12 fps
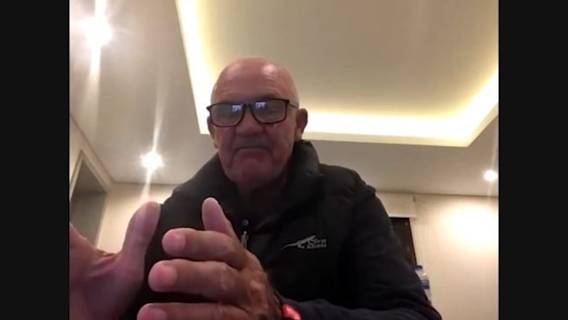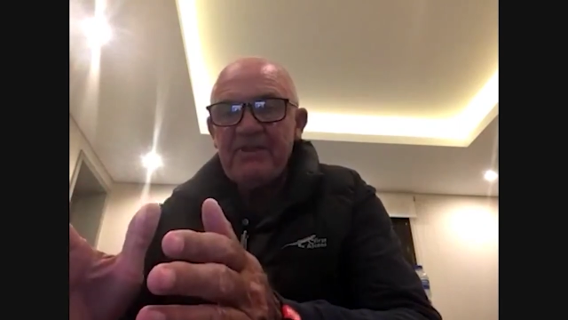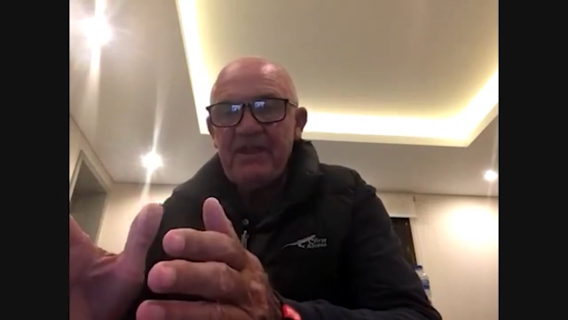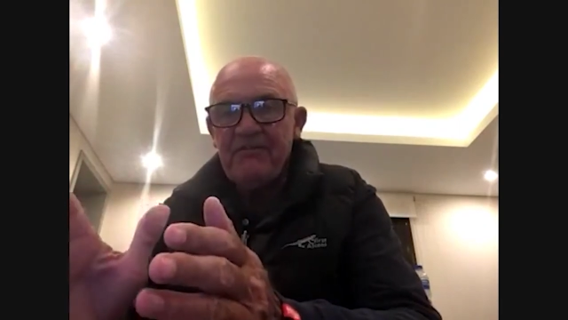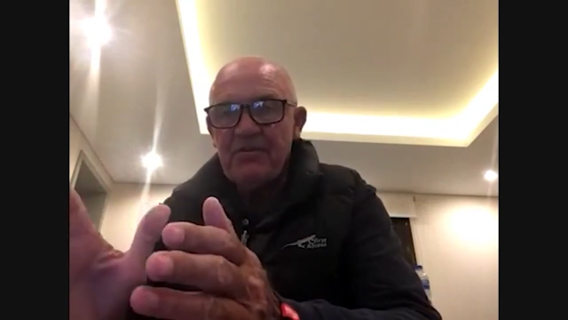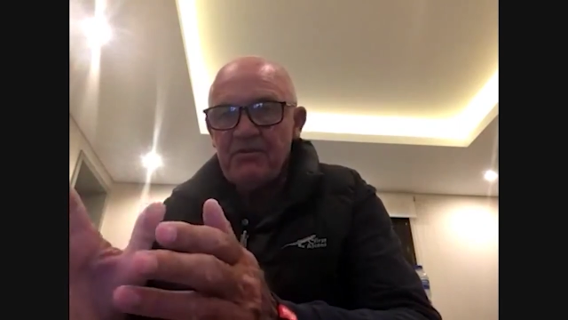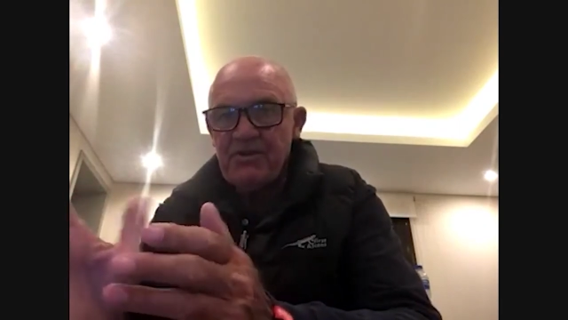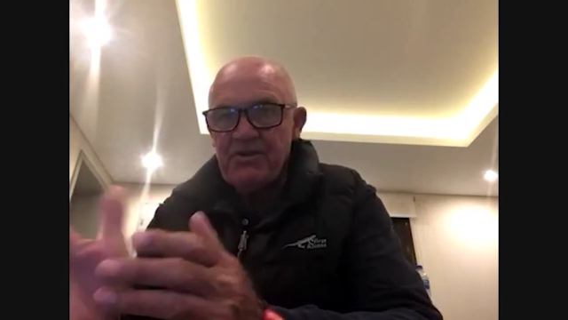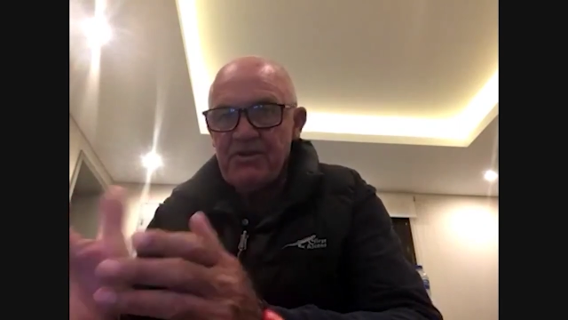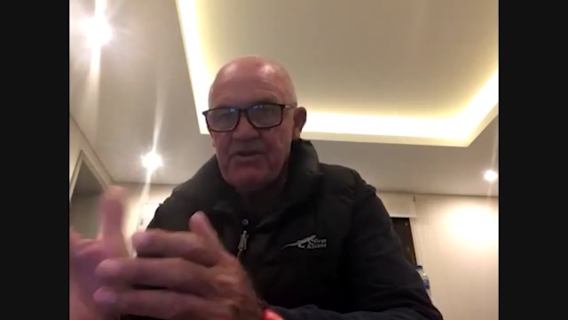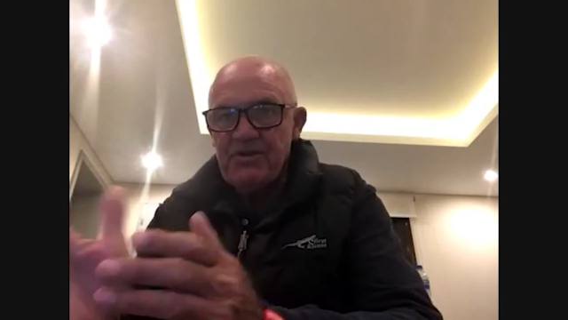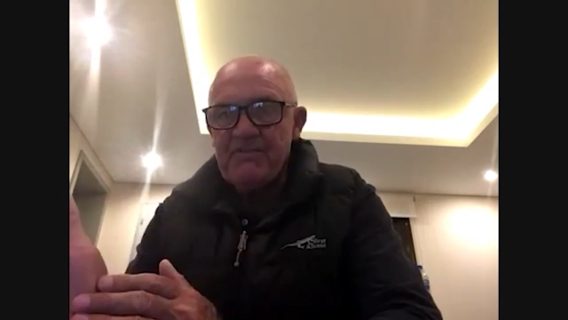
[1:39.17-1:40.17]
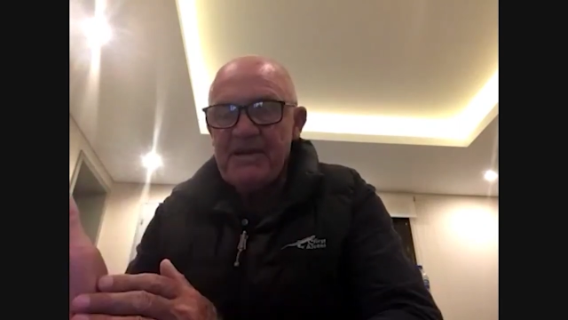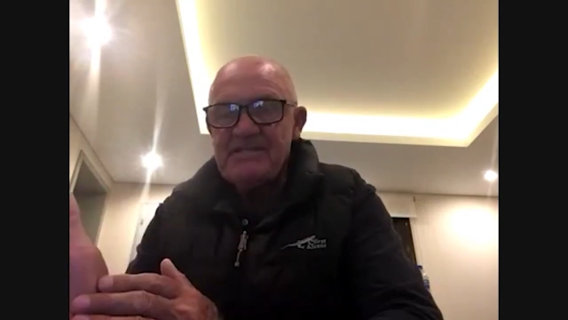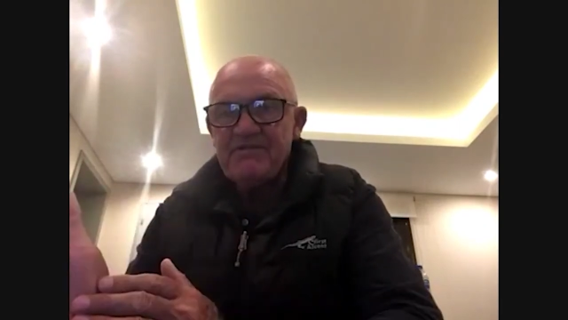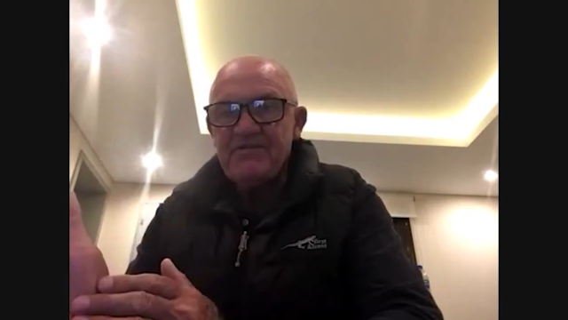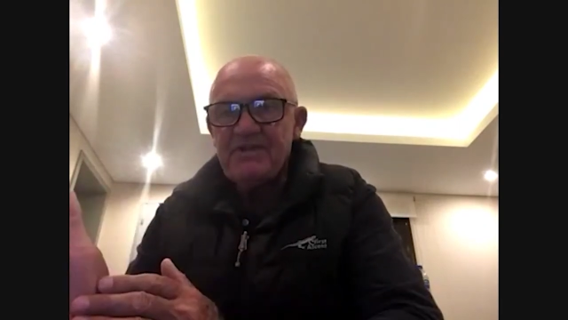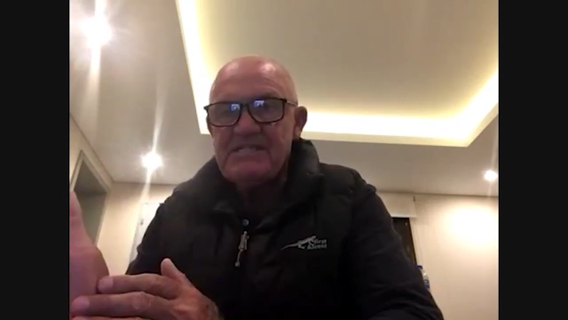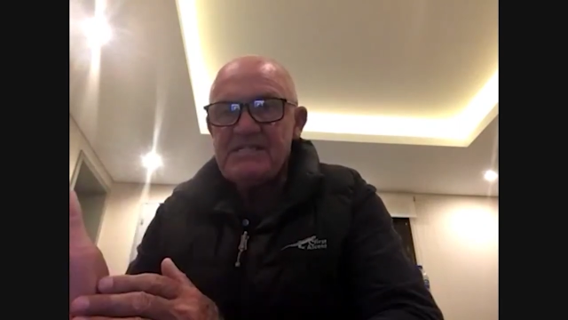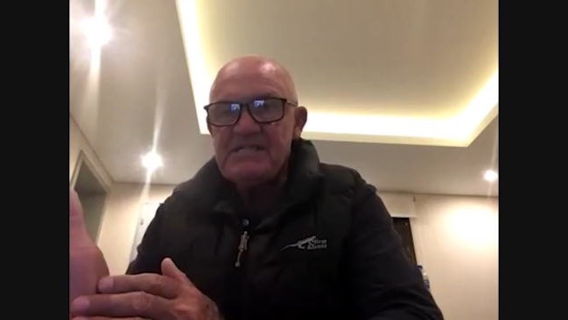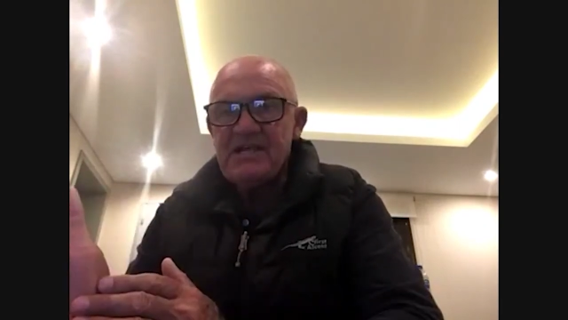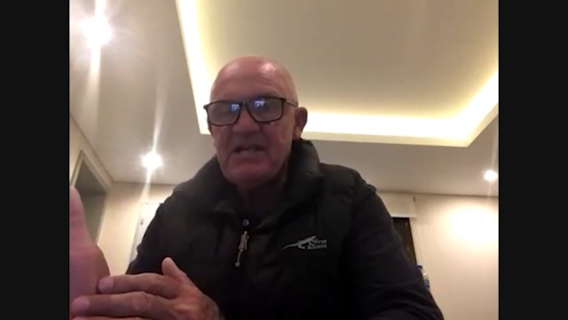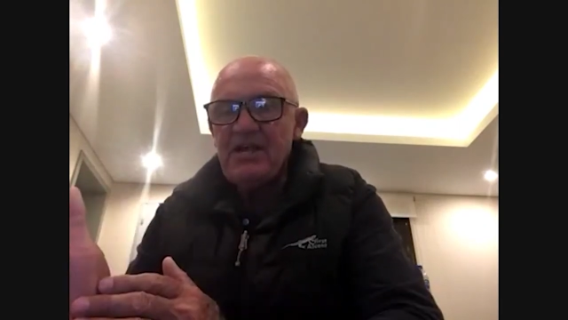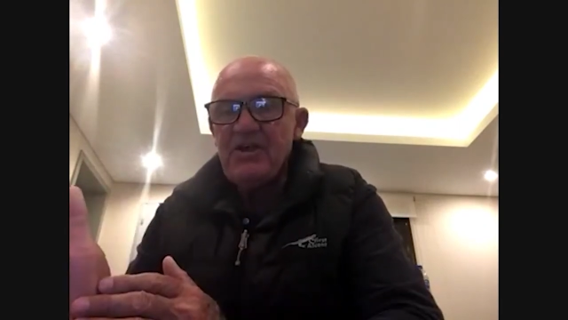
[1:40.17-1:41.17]
If you use a passive wrist,
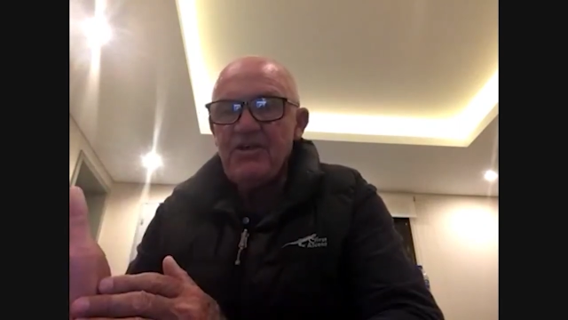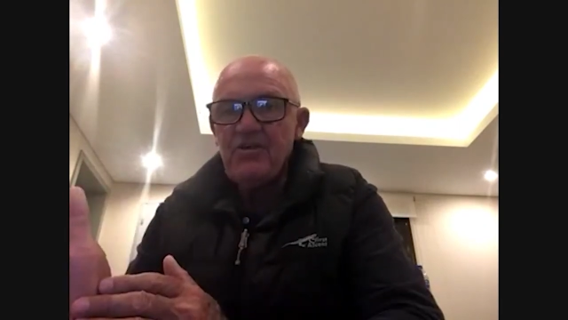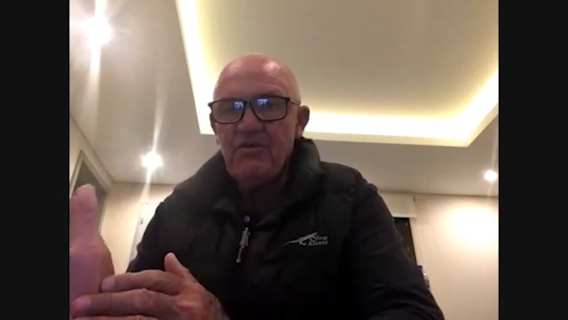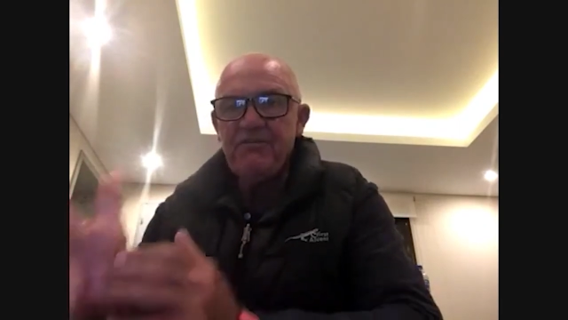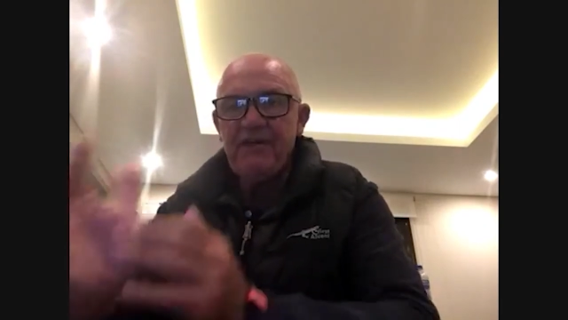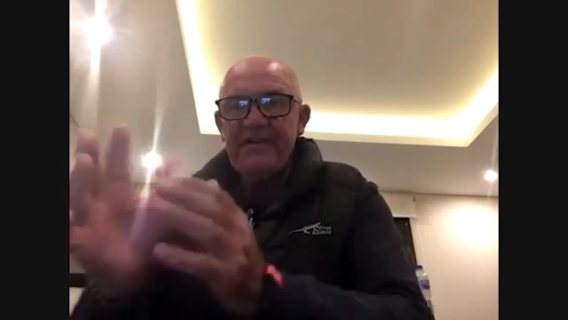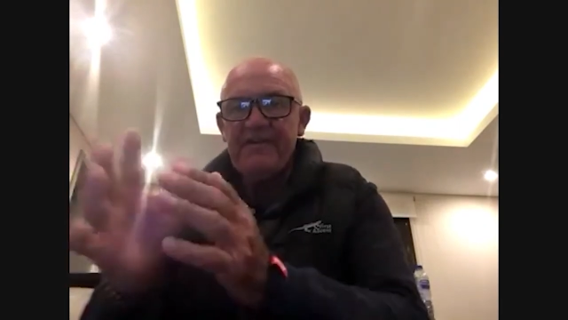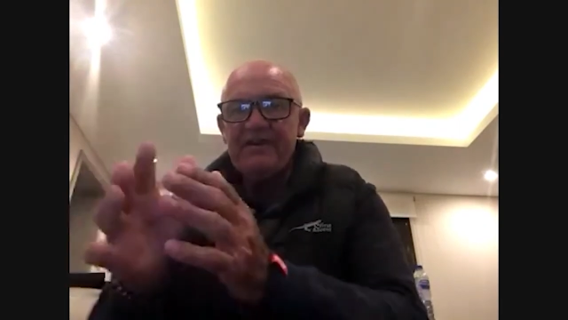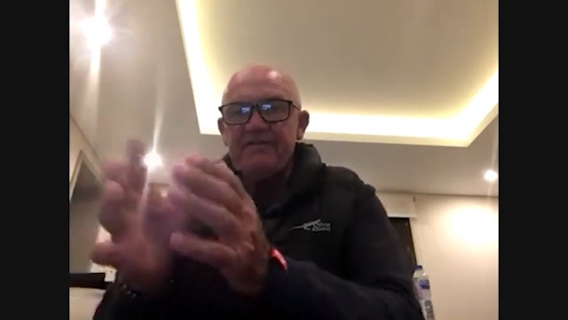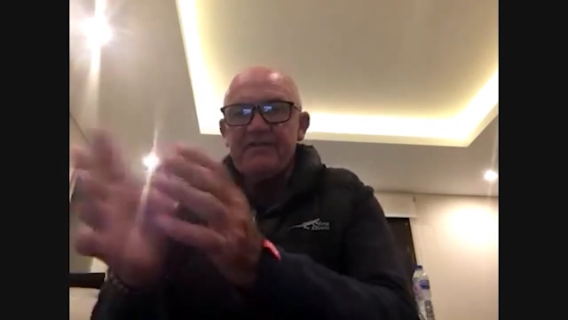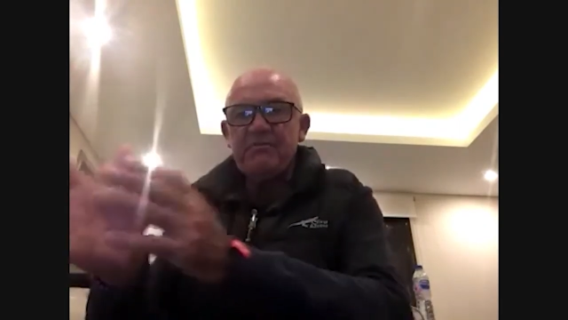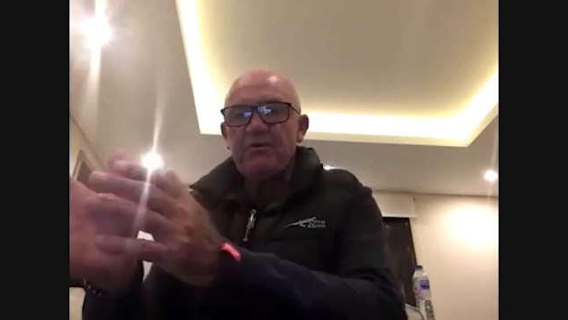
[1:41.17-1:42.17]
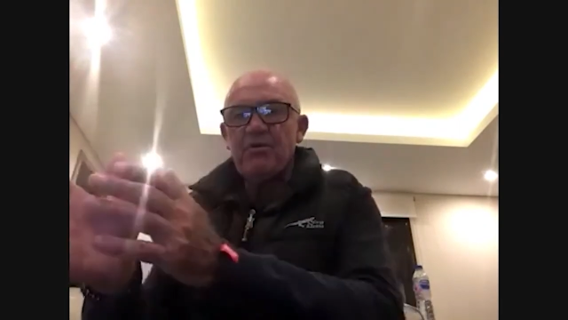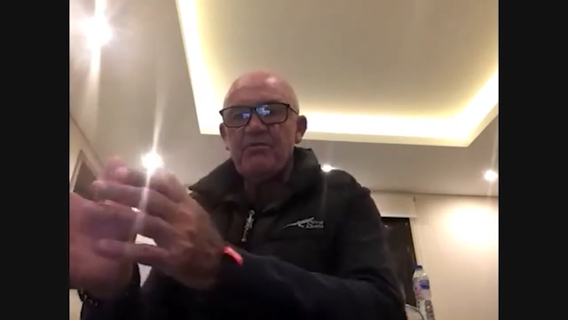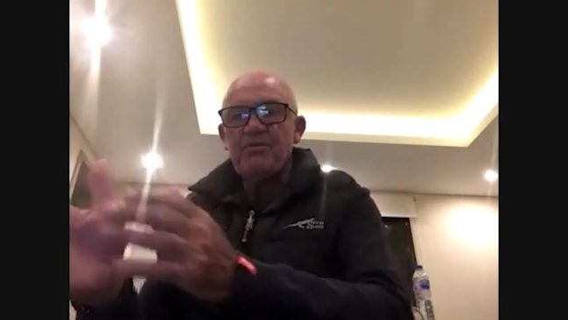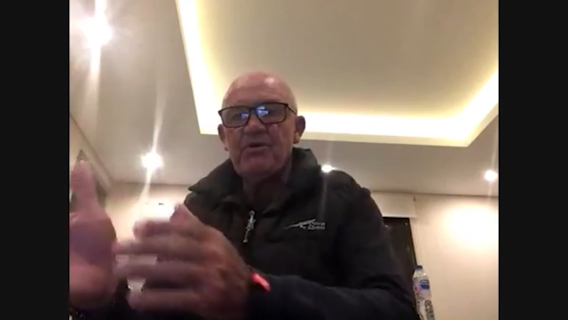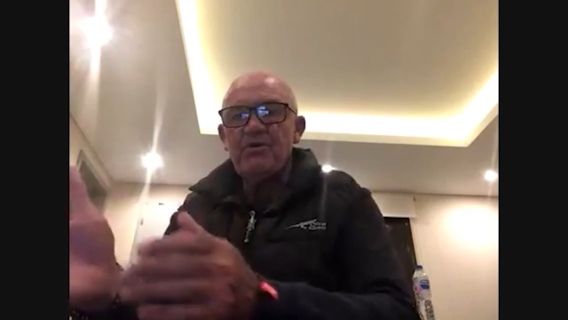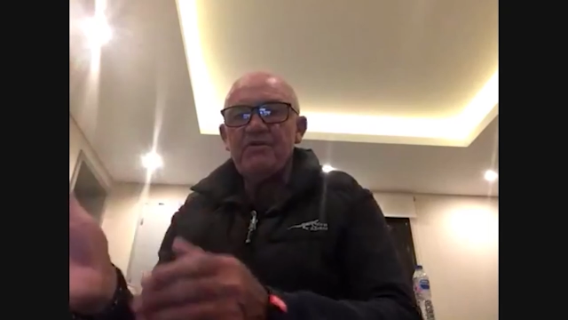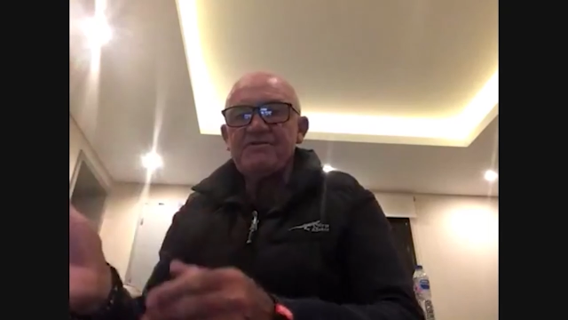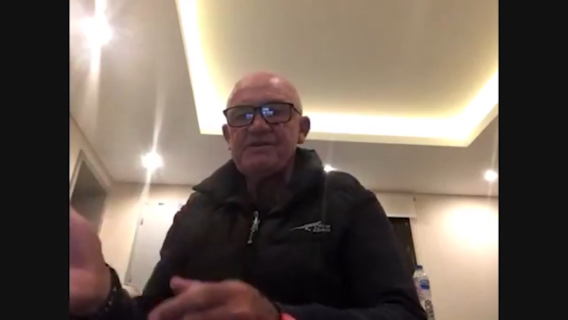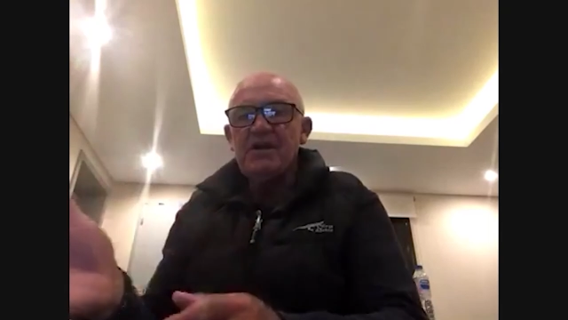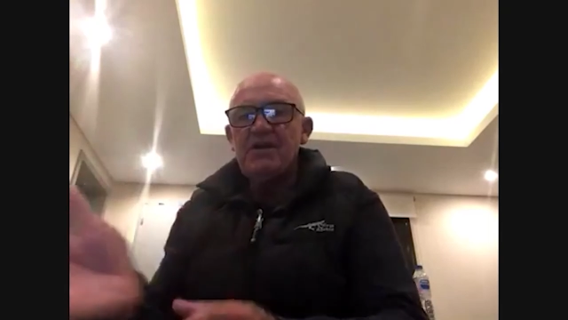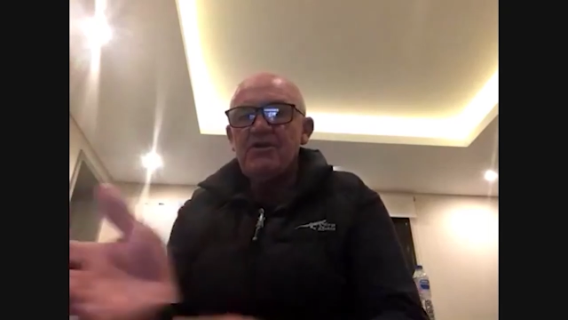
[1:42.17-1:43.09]
you'll find that if the ball moves,